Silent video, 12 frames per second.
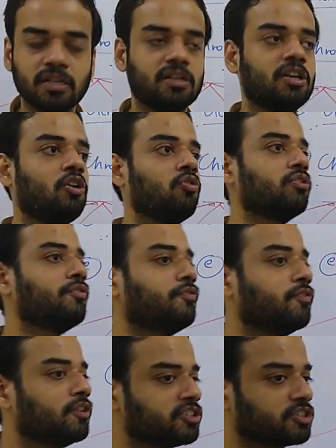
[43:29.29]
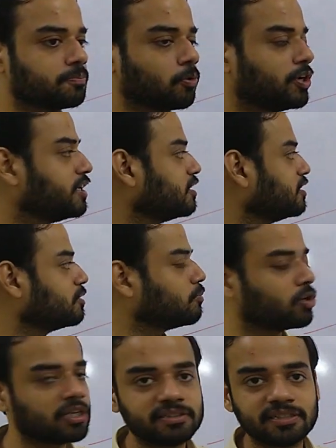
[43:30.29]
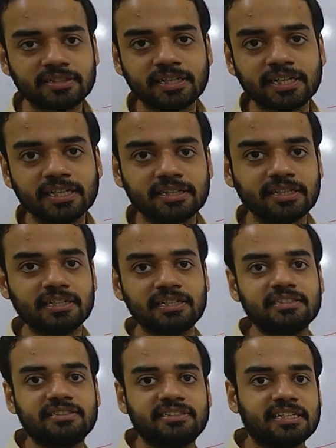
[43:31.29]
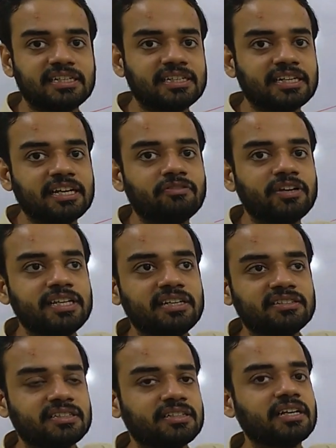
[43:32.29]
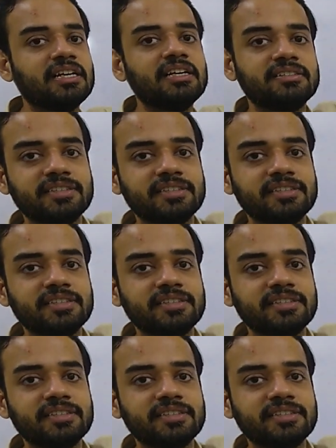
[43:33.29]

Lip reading: Now the first point under modern synthetic theory is genetic variation.